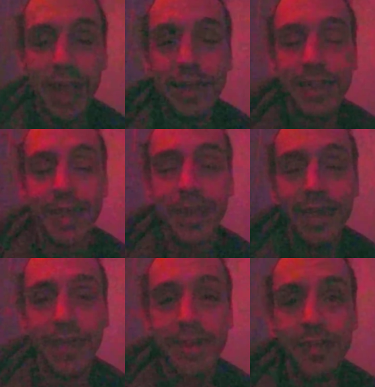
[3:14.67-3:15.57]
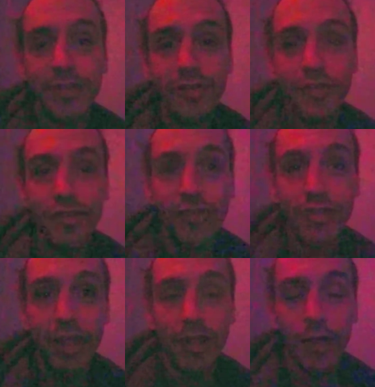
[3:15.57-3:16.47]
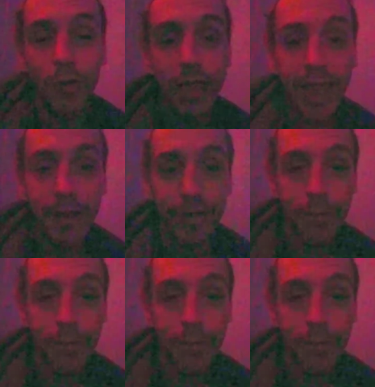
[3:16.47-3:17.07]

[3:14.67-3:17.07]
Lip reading: And then they're like, okay,